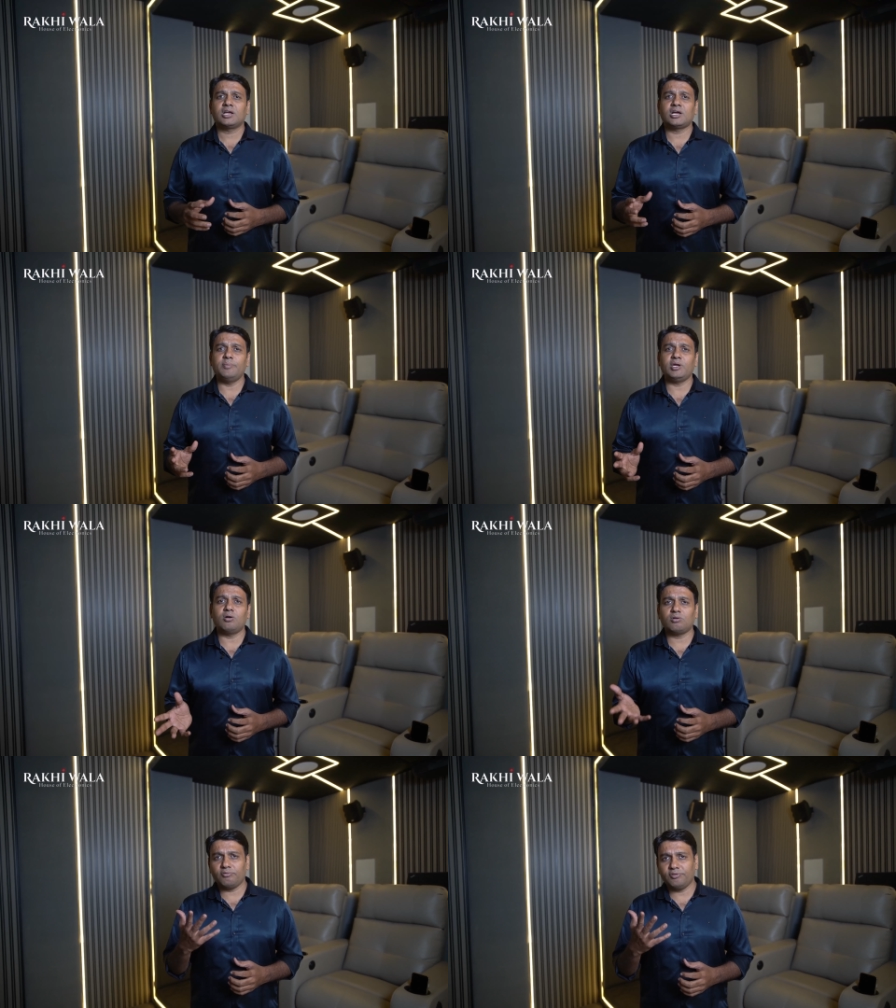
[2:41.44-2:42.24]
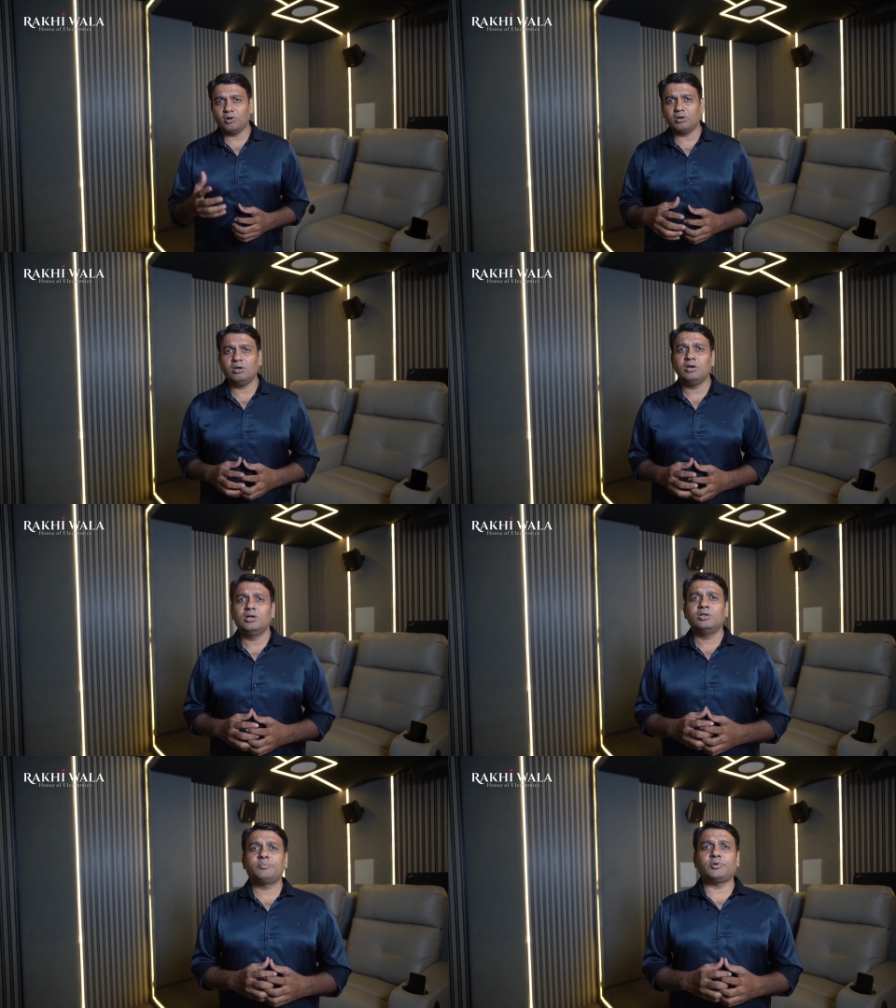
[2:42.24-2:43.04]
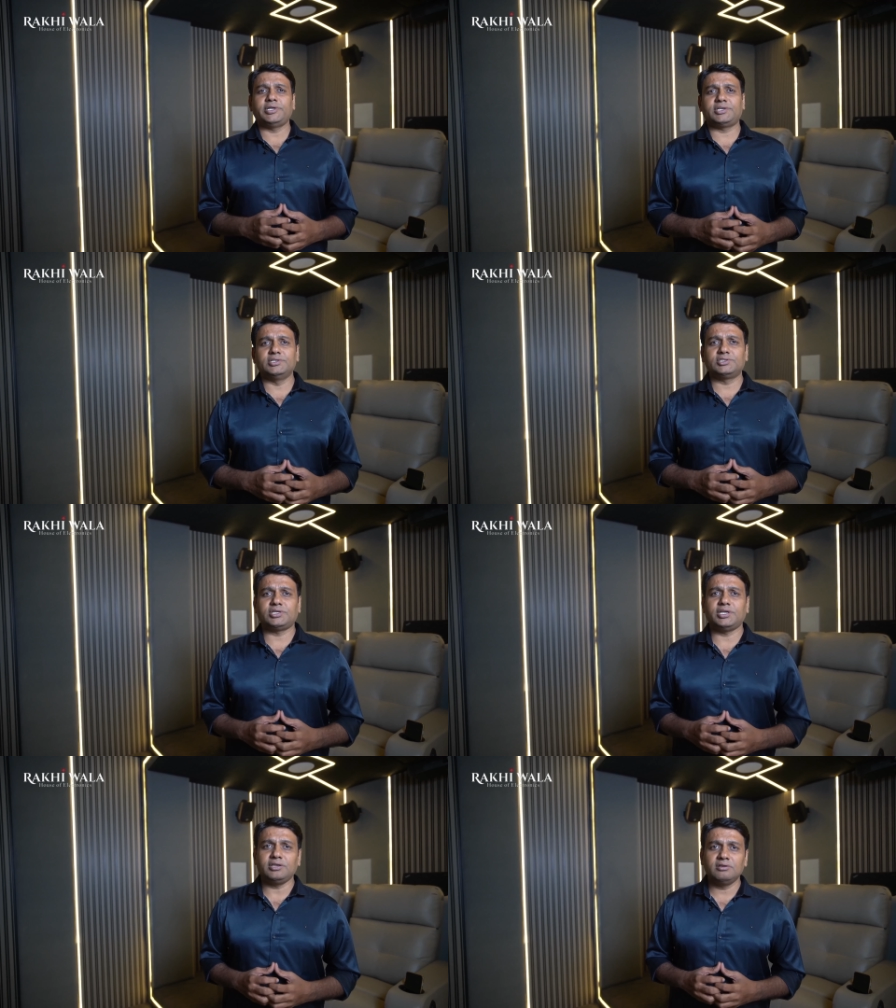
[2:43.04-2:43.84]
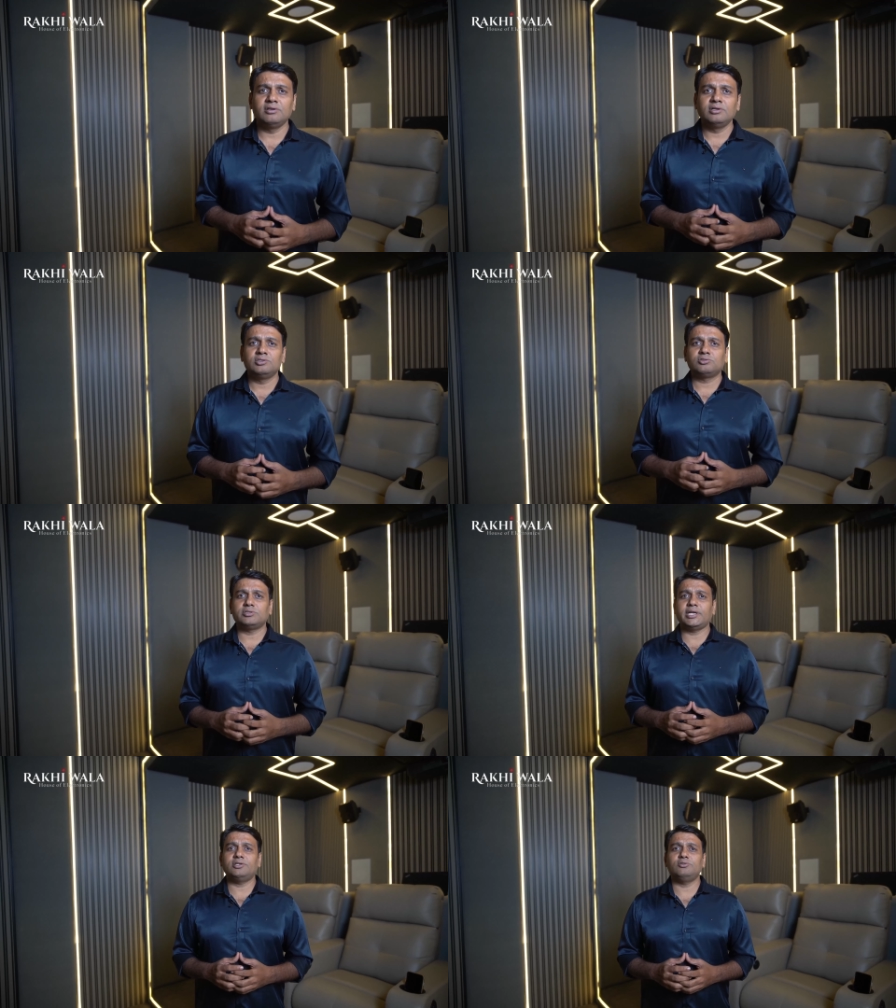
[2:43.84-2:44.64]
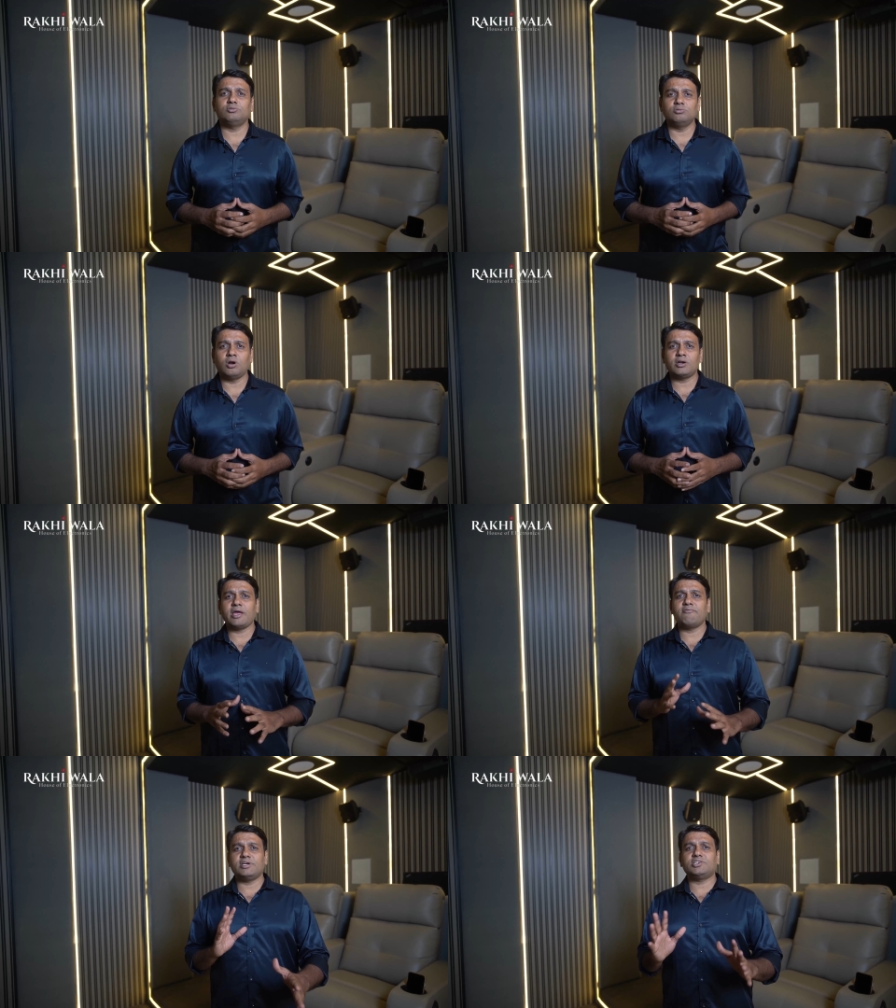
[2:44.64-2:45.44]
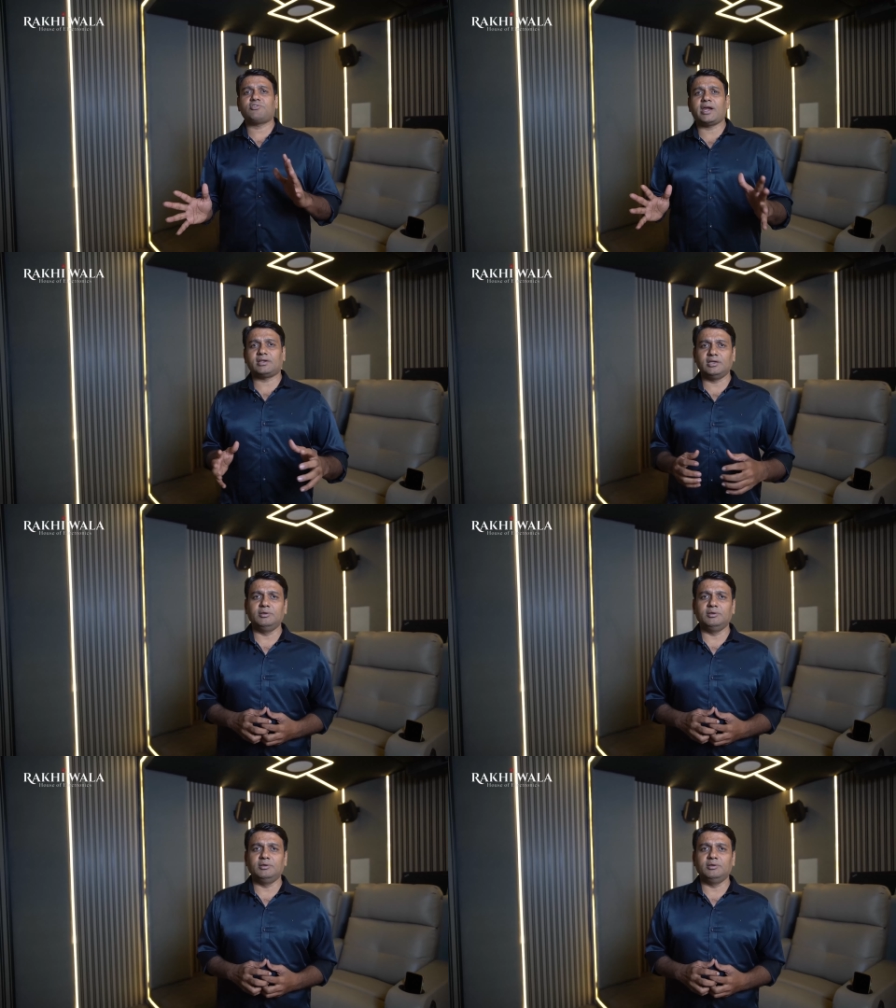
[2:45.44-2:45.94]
coming out of your projector screen, so that you do not have a distracted